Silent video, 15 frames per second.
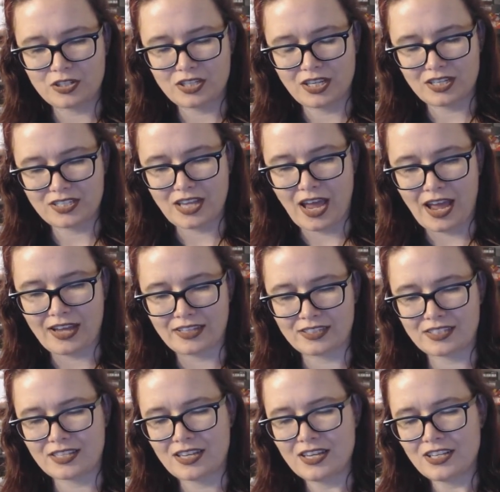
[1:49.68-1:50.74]
She kicks
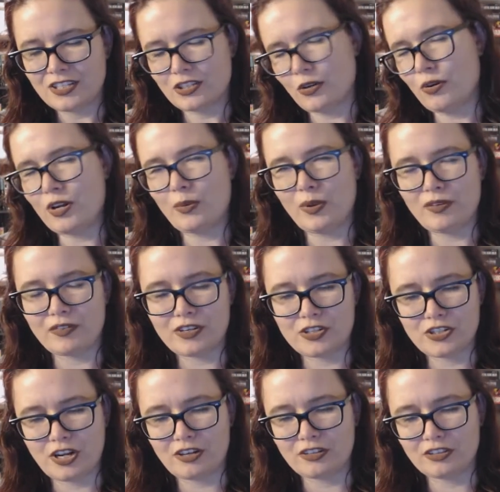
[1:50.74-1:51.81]
ass. Sigourney Weaver
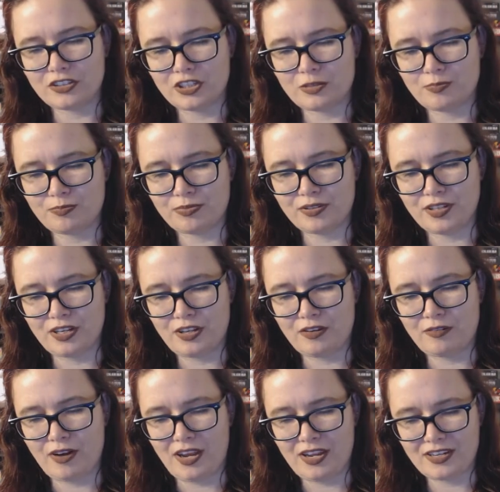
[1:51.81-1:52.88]
in general is just pretty
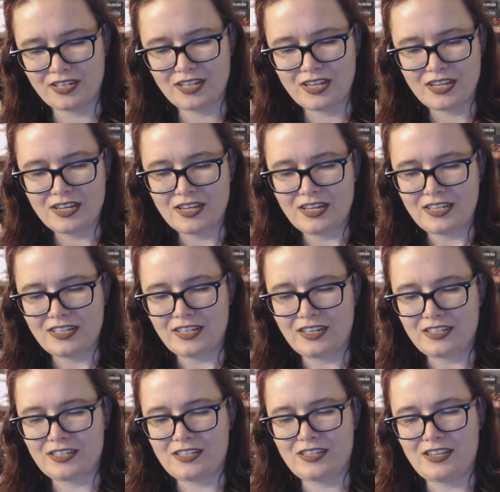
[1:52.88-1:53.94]
great.
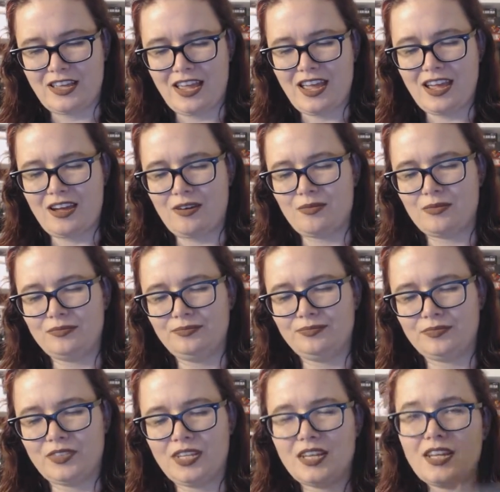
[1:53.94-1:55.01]
Ow.
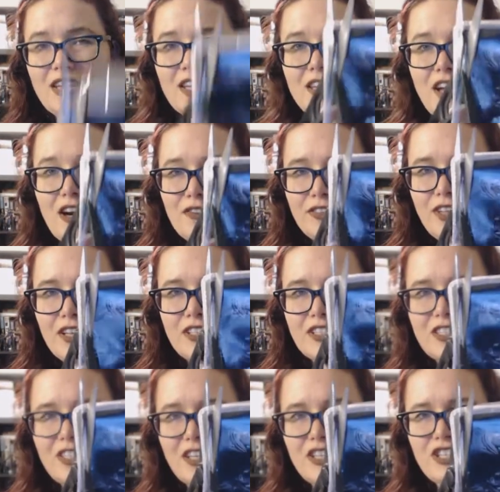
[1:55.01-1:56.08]
Careful not
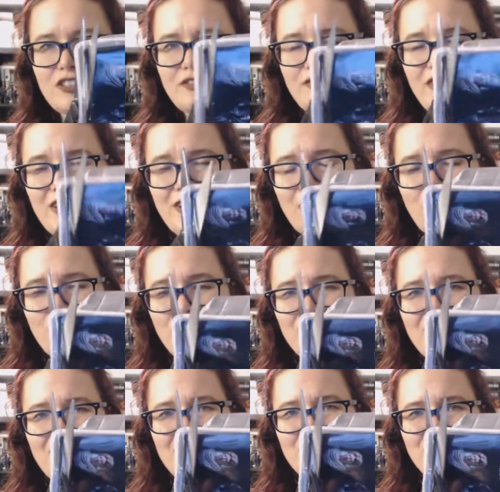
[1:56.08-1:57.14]
to slice your finger
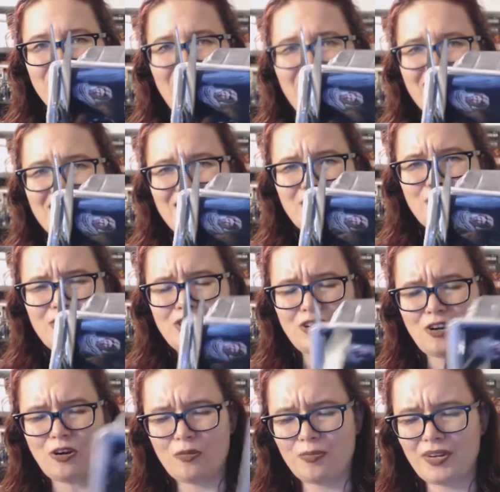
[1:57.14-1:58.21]
open on plastic when
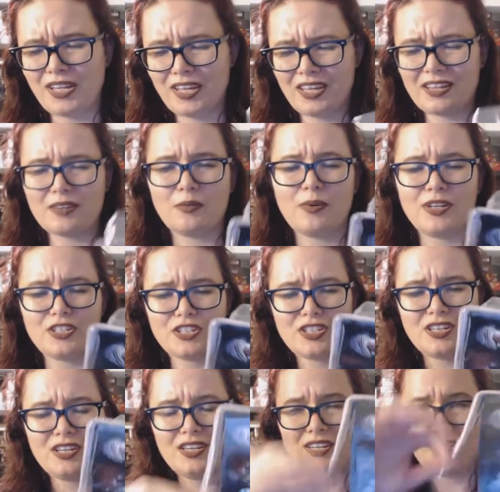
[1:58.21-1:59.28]
you're opening it,
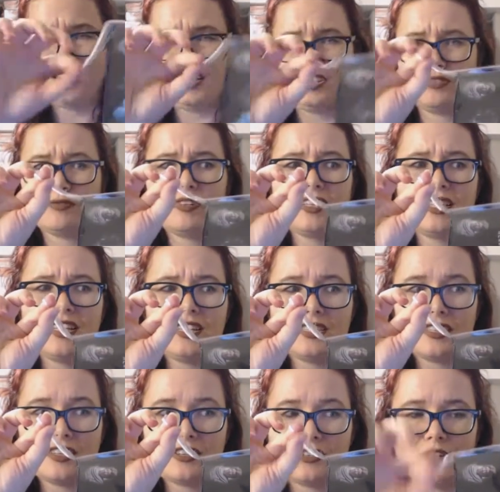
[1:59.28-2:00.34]
which it's really
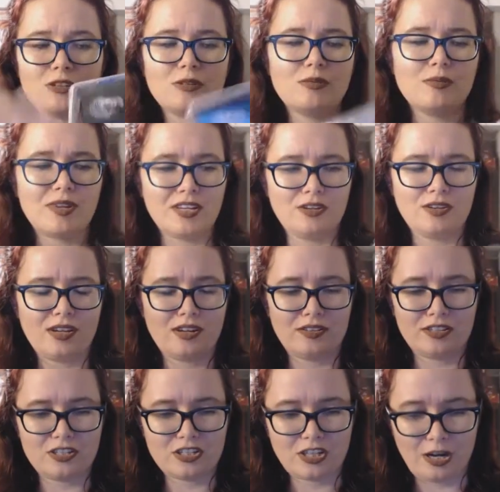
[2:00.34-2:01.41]
easy to do when you get
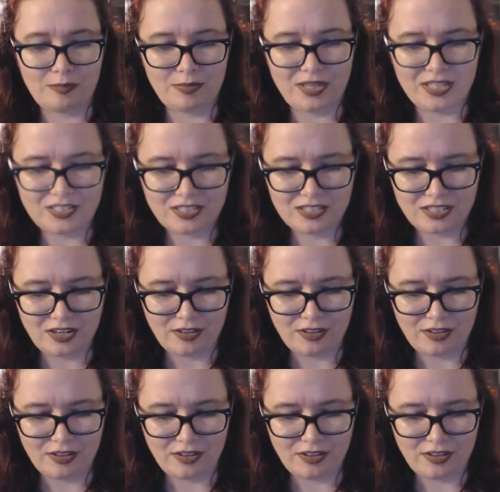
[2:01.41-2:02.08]
all these sharp pieces.